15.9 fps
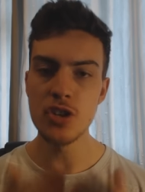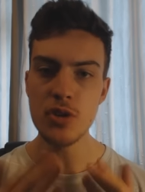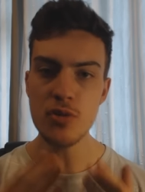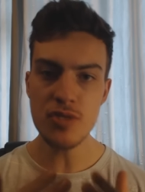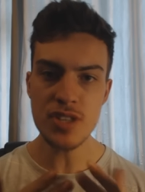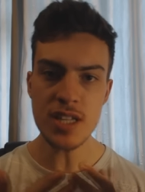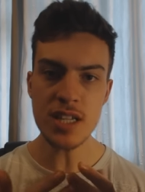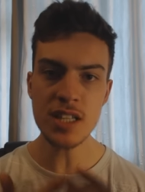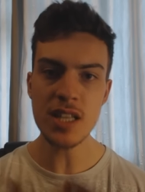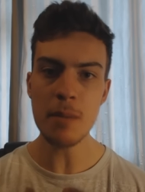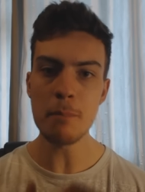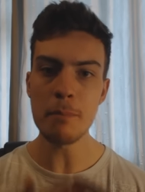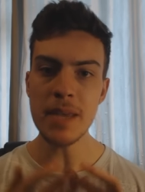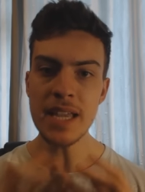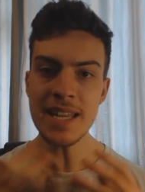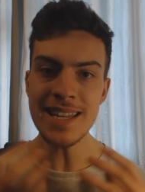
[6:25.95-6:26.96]
using the
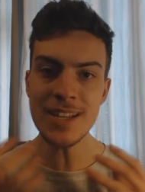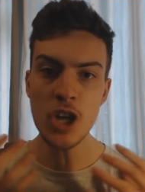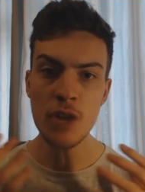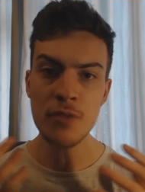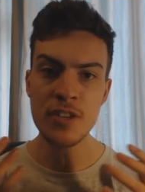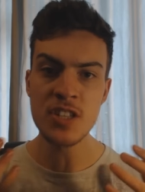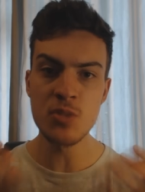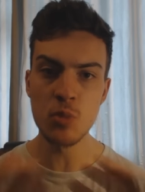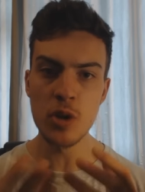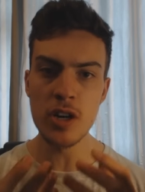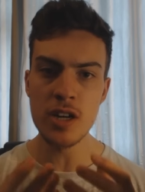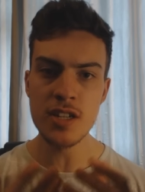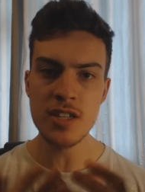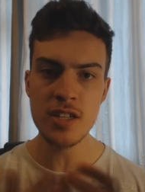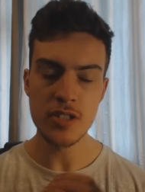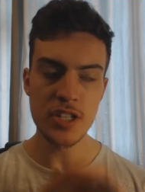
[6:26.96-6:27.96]
meaning of his
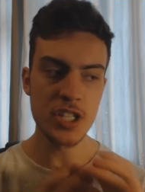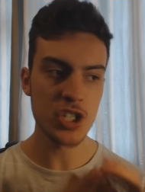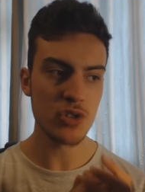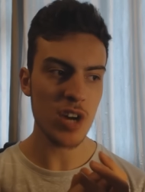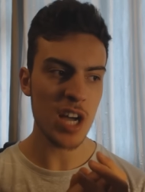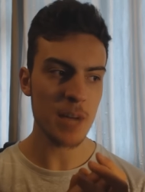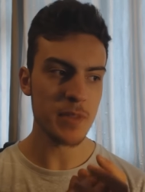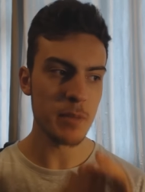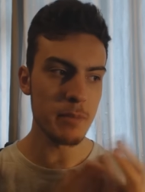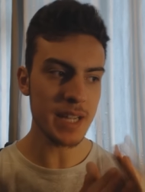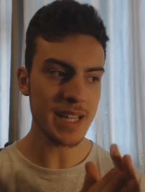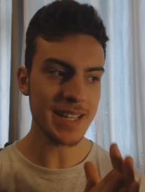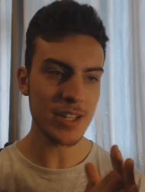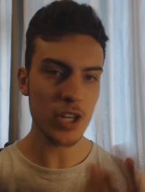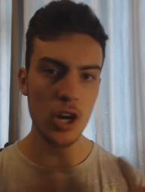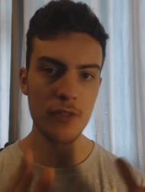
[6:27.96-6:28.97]
word to describe the
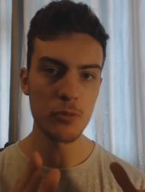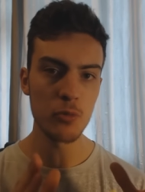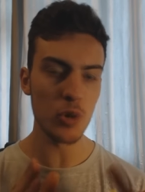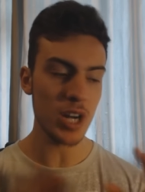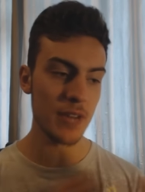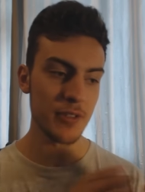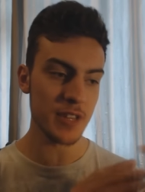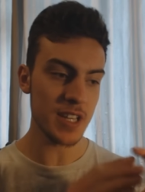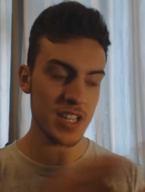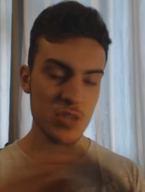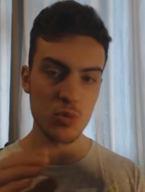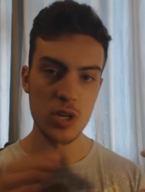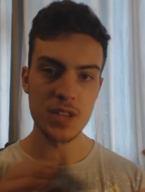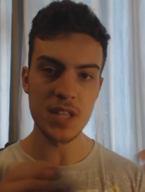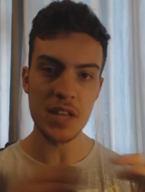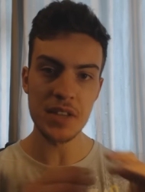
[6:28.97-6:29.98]
meaning of whatever
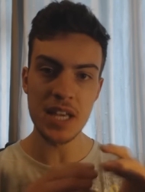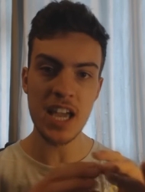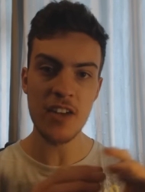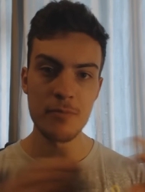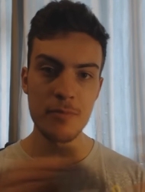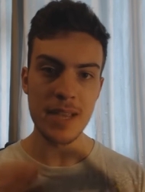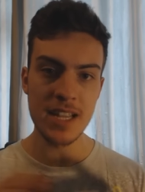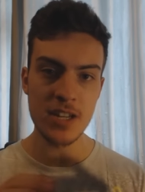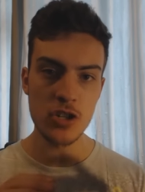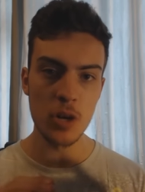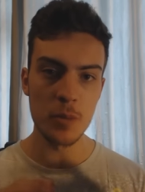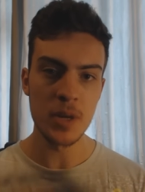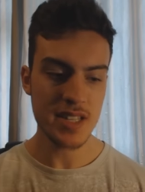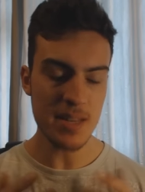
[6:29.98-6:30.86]
this word that they have made up.